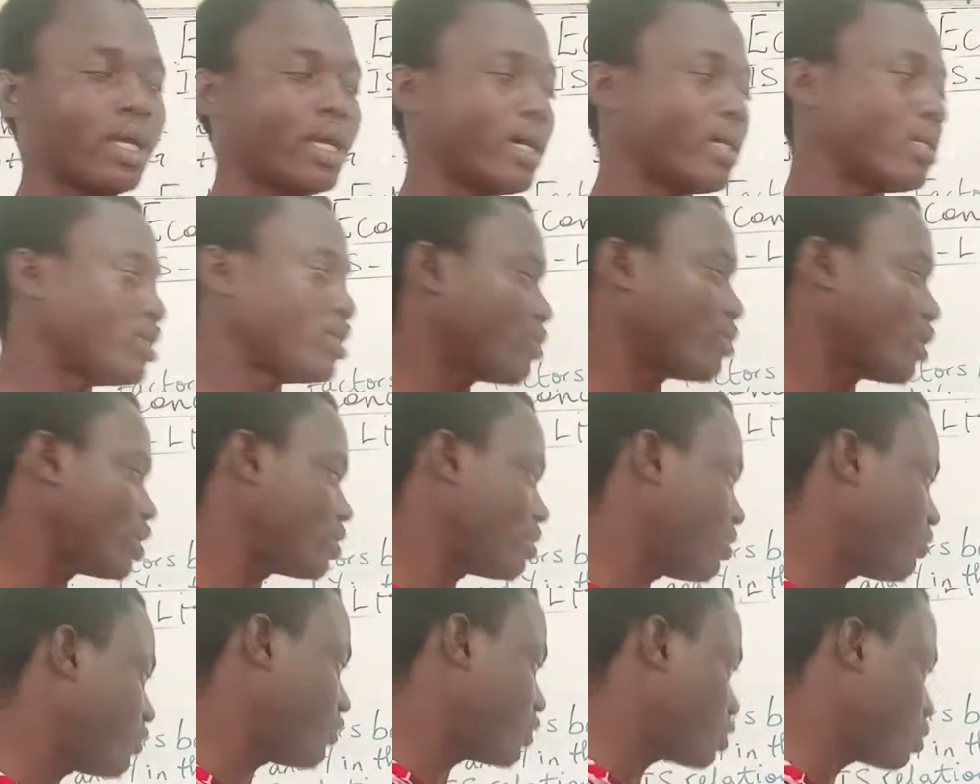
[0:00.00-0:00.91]
An
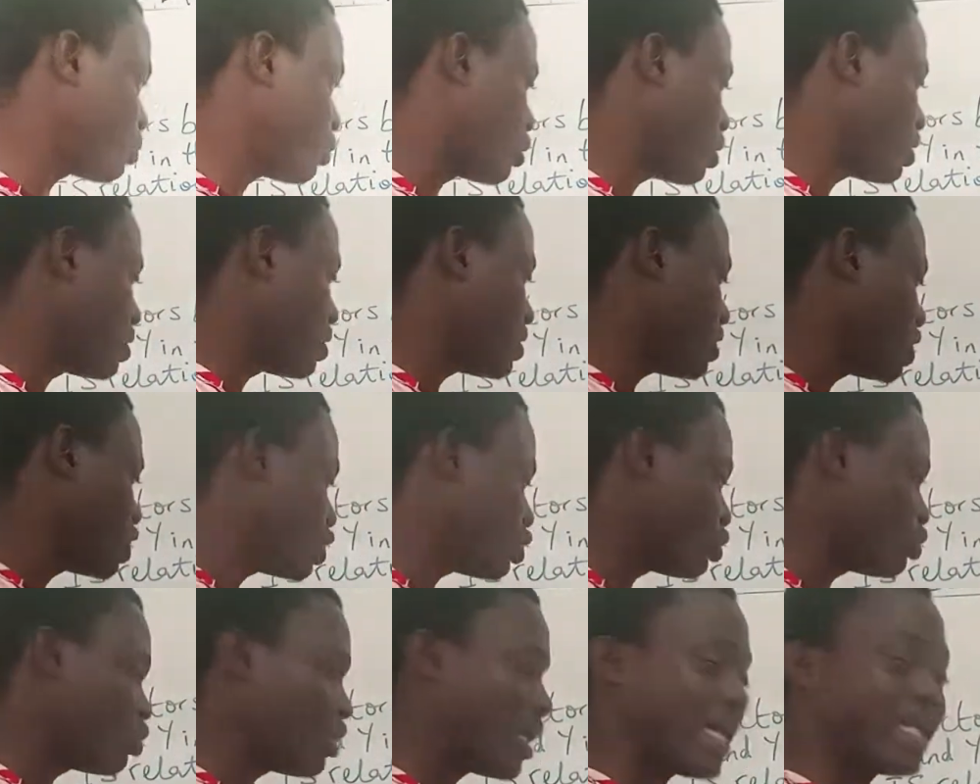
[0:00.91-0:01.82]
expansionary fiscal policy
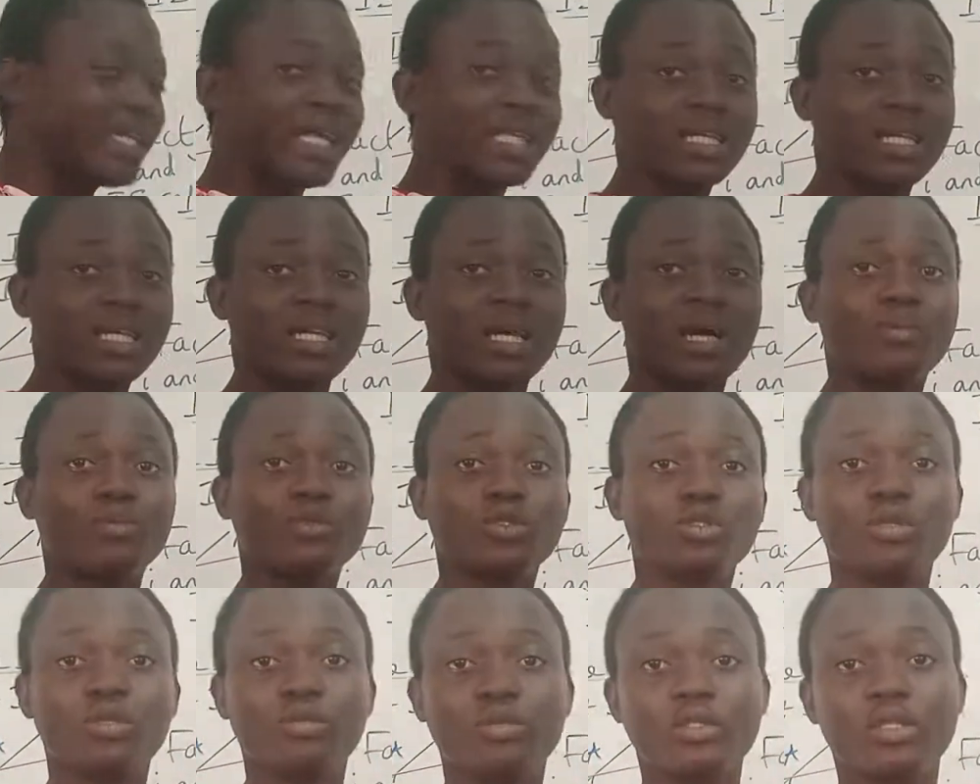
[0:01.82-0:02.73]
through, and that can happen
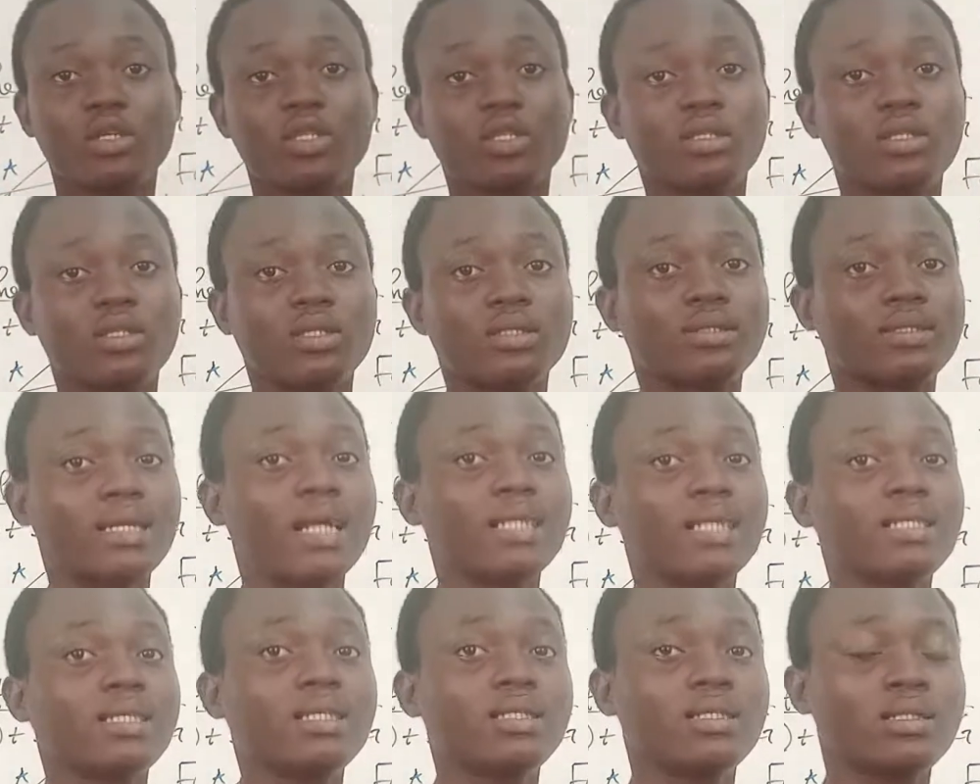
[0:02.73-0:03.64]
through the reduction in
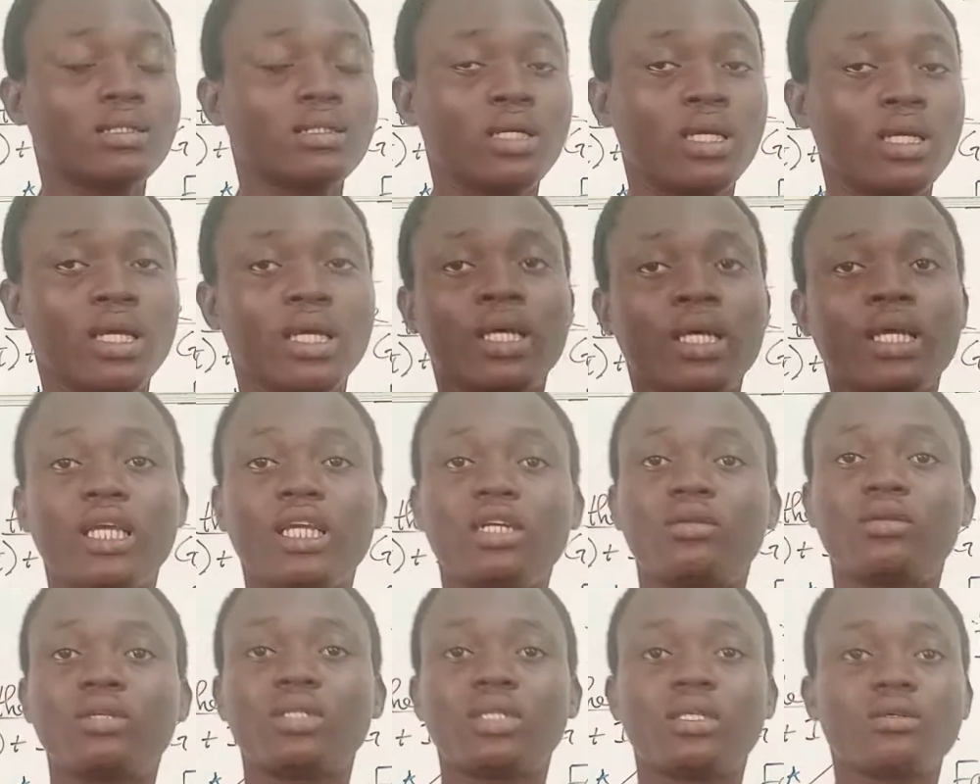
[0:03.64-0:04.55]
taxes,
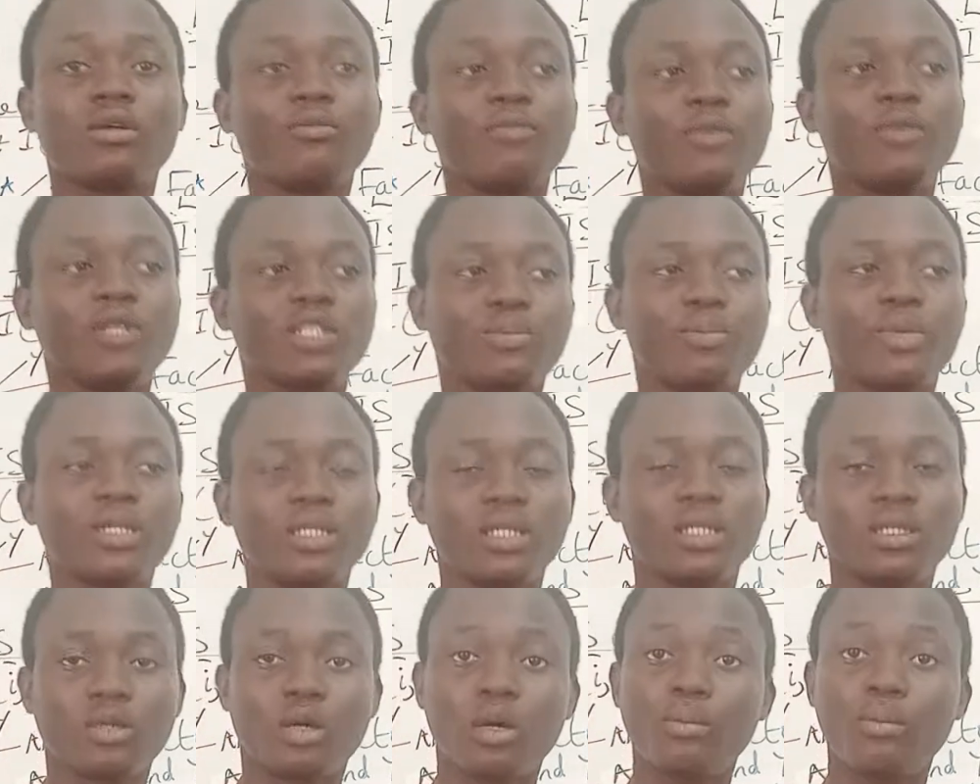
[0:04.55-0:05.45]
increase in government
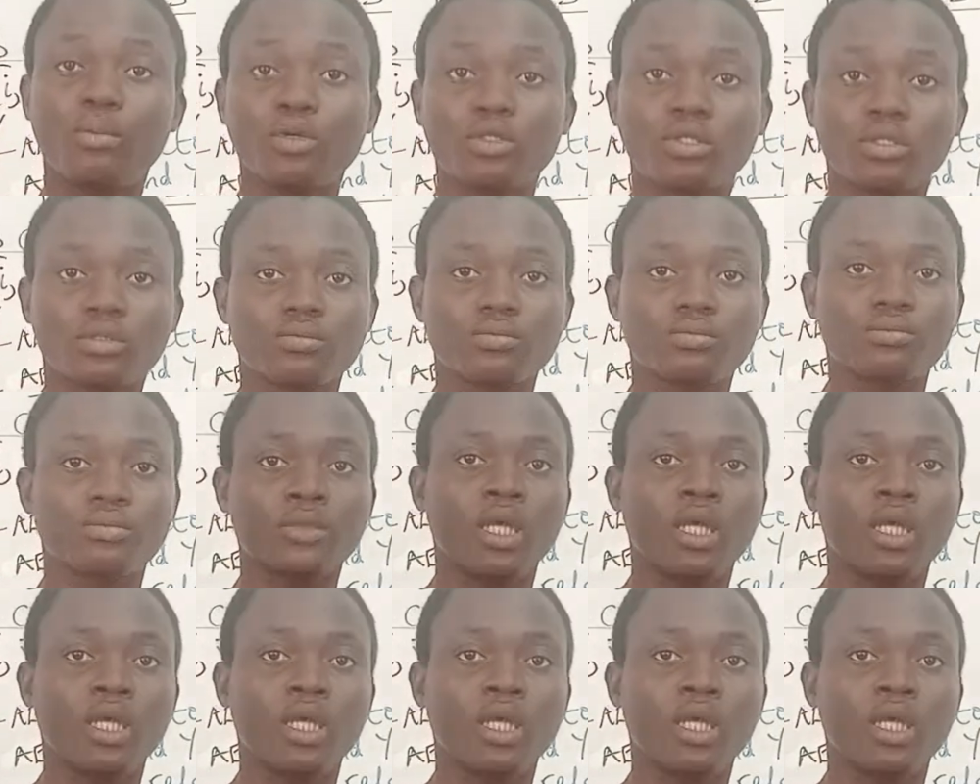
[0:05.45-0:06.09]
spending, or both.